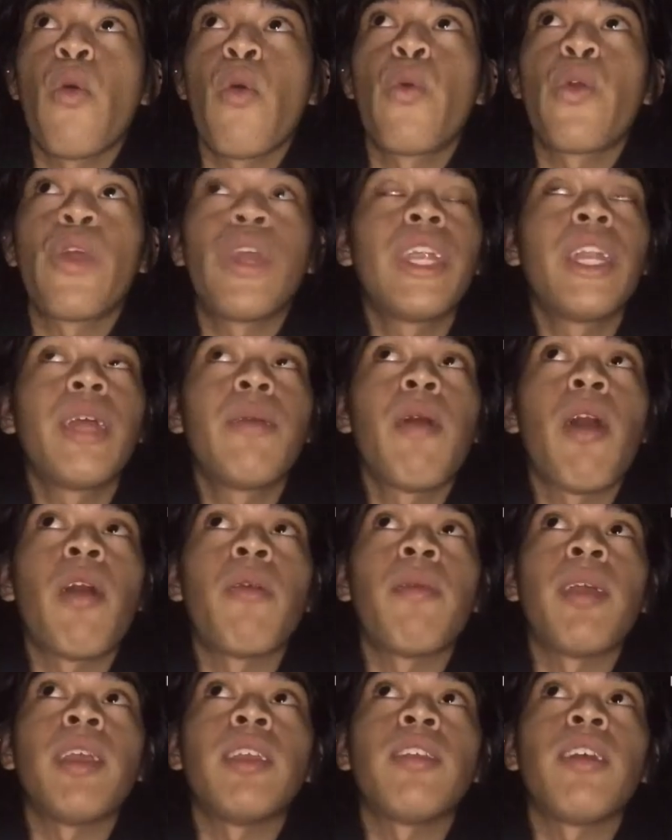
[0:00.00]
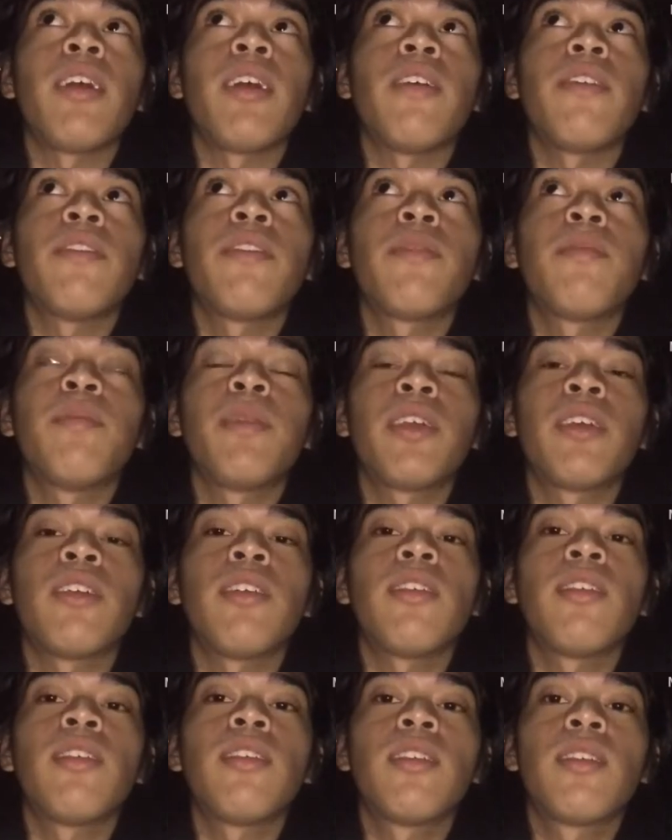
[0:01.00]
worried about myself
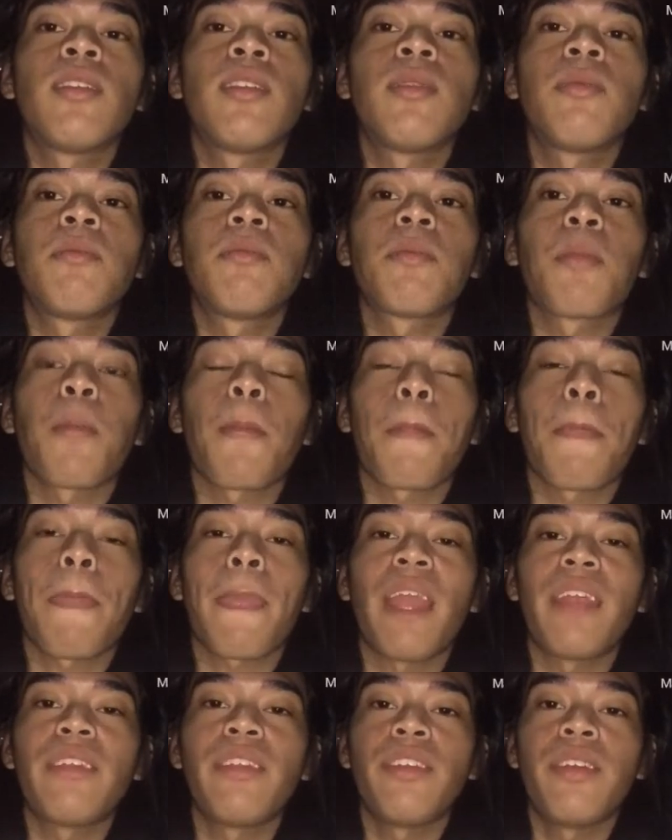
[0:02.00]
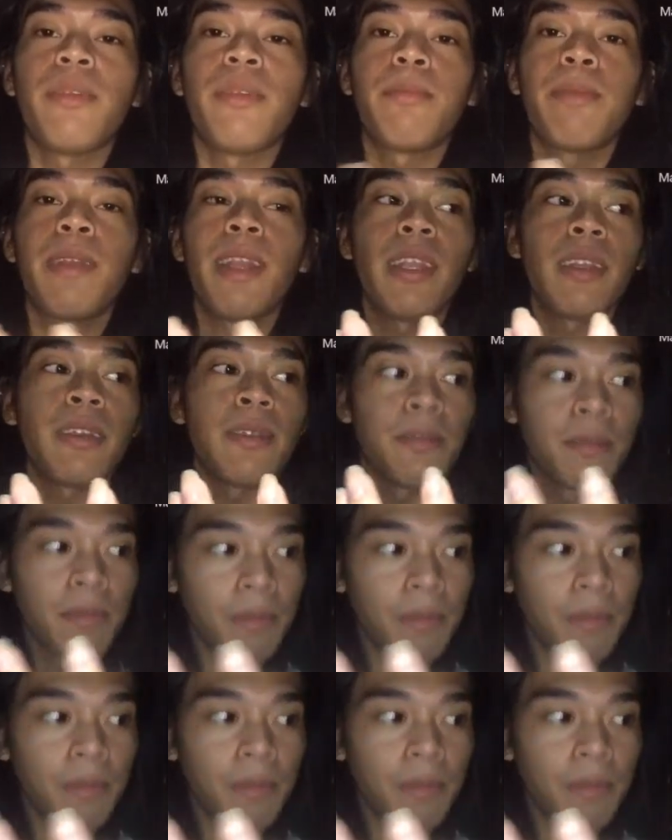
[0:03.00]
because syempre